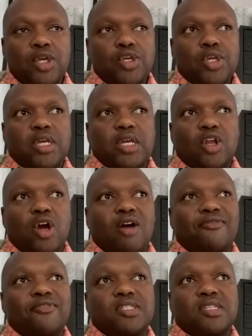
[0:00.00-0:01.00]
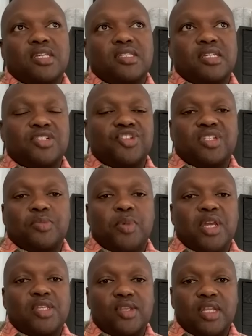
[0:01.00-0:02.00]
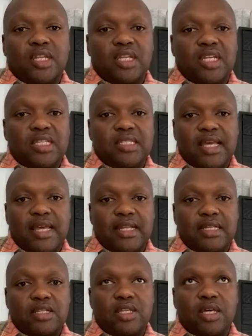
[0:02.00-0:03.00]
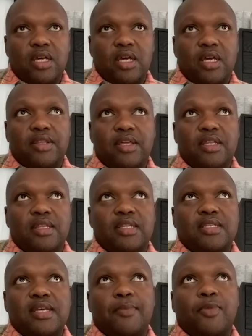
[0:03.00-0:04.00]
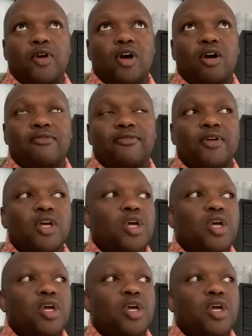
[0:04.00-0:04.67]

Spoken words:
In offices, it just depends on the needs and the type of